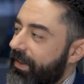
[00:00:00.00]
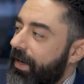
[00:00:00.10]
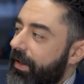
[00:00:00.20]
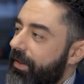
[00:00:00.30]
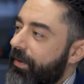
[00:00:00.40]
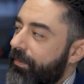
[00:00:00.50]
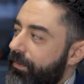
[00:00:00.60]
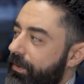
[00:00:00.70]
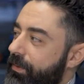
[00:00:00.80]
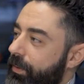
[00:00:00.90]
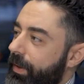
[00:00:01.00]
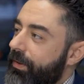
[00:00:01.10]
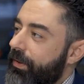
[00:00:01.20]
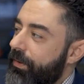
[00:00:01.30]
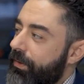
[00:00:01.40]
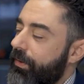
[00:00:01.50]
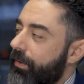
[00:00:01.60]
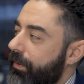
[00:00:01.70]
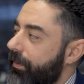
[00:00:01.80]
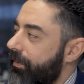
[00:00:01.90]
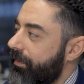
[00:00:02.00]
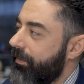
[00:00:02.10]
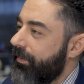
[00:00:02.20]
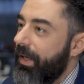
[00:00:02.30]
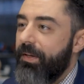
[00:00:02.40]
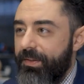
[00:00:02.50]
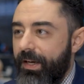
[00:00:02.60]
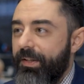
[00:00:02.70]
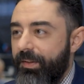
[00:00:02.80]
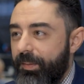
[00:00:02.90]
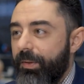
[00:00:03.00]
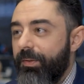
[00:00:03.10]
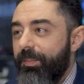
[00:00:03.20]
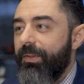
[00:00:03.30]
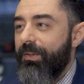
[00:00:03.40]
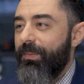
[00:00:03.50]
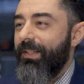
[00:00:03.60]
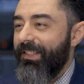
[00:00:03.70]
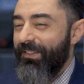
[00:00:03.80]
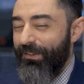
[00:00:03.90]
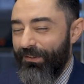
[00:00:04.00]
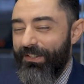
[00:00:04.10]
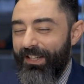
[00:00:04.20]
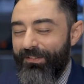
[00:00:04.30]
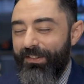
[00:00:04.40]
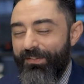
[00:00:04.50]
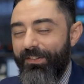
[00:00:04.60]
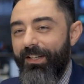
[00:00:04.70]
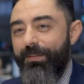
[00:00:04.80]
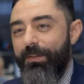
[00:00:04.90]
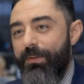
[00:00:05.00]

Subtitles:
Yeah, I think first we went into anxiety mode because we needed to save the environment.